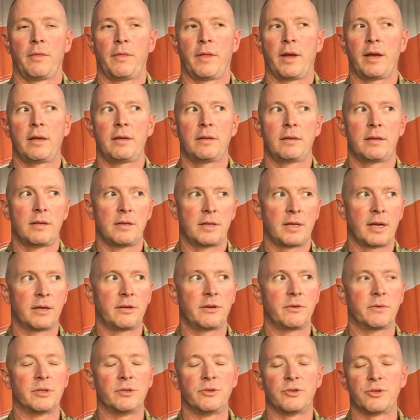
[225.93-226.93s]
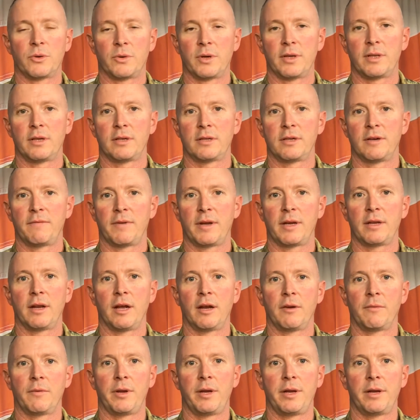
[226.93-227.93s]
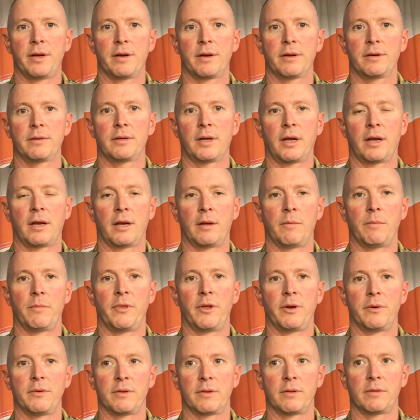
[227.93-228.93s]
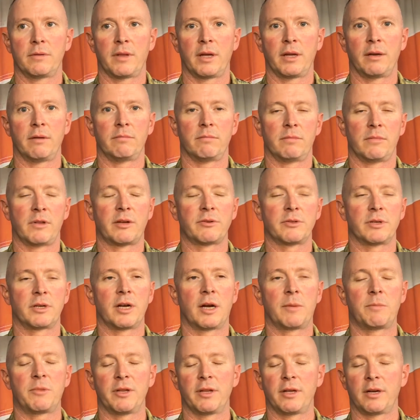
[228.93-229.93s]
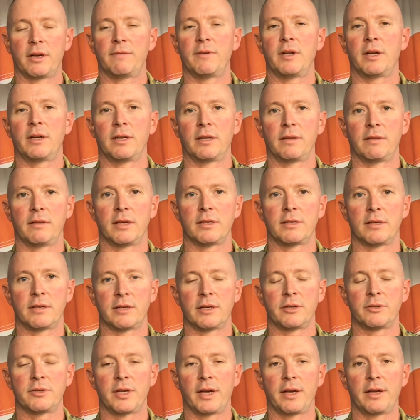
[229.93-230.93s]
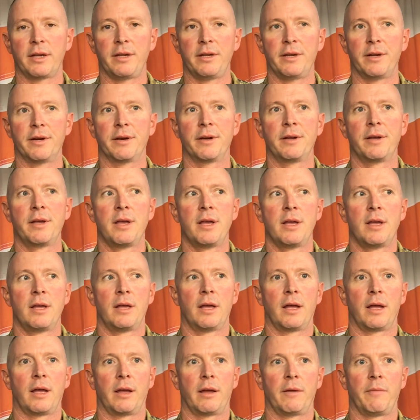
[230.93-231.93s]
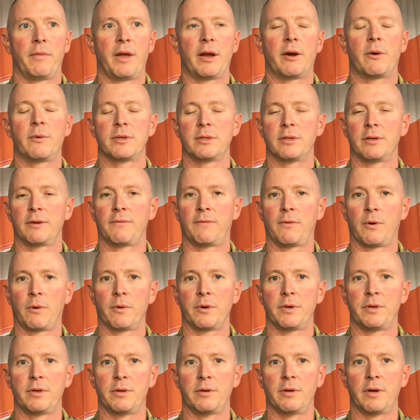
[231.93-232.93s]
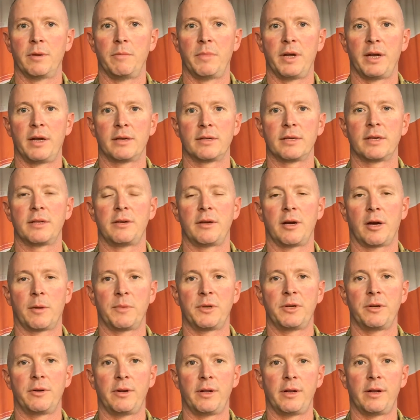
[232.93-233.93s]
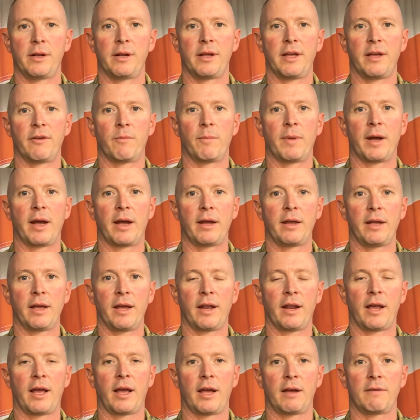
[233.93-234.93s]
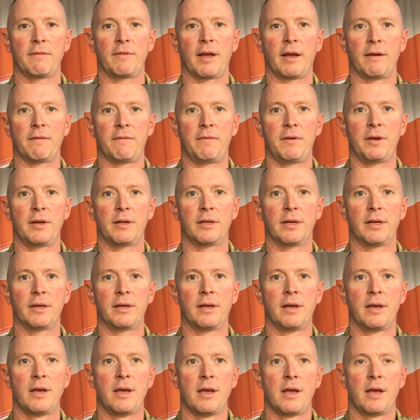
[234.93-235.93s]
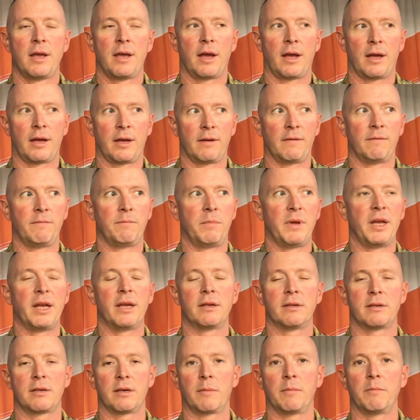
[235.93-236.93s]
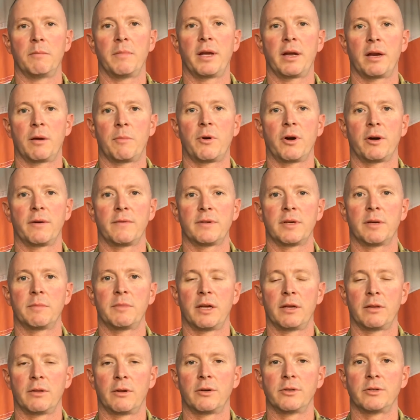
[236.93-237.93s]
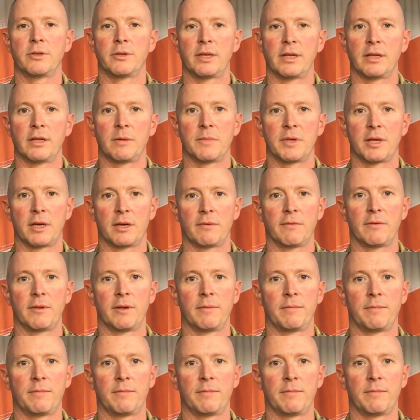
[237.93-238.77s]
They tend to enjoy this event every year. There's a couple that have done it. This is their second year. They always look forward to it because it's the opportunity to give back and have that feeling of being a part of something larger than themselves.